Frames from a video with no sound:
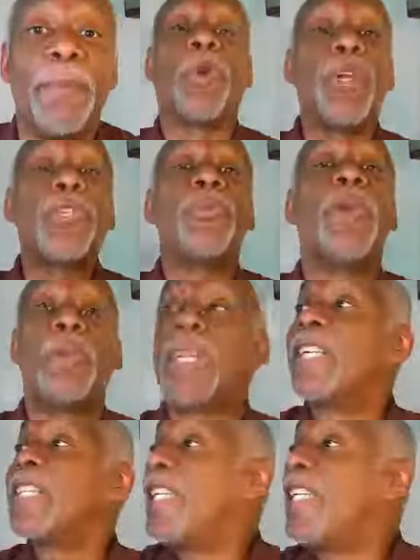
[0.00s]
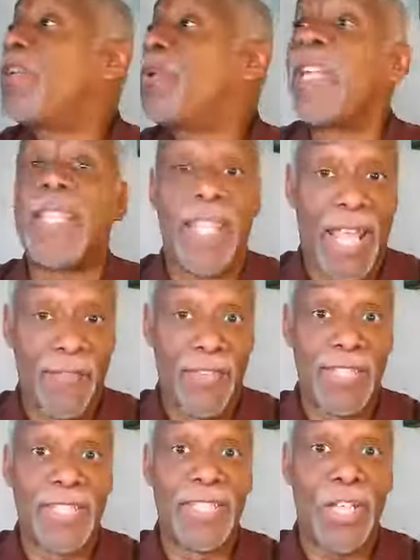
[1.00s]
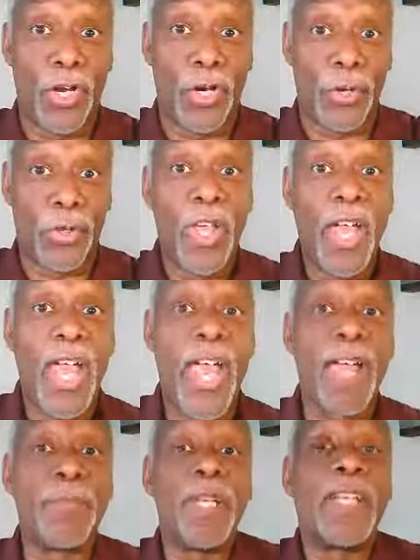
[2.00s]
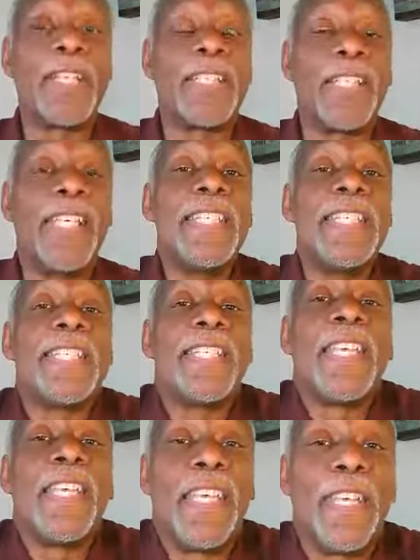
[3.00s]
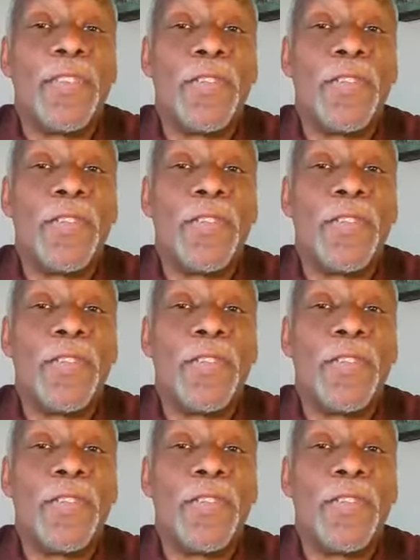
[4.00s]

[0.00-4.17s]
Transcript: worship Him, because He created the heavens and the earth, and because His is the,